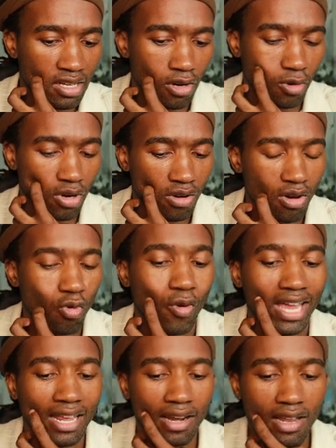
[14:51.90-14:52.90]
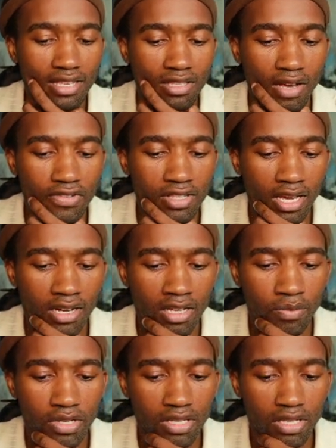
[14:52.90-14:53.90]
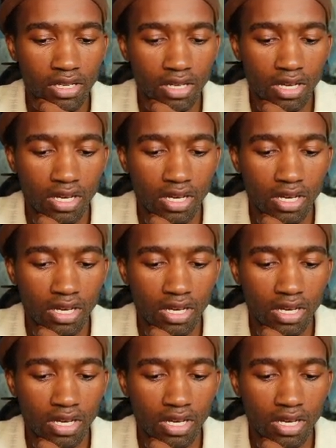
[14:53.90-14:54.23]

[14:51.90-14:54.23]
a waiting list of signups.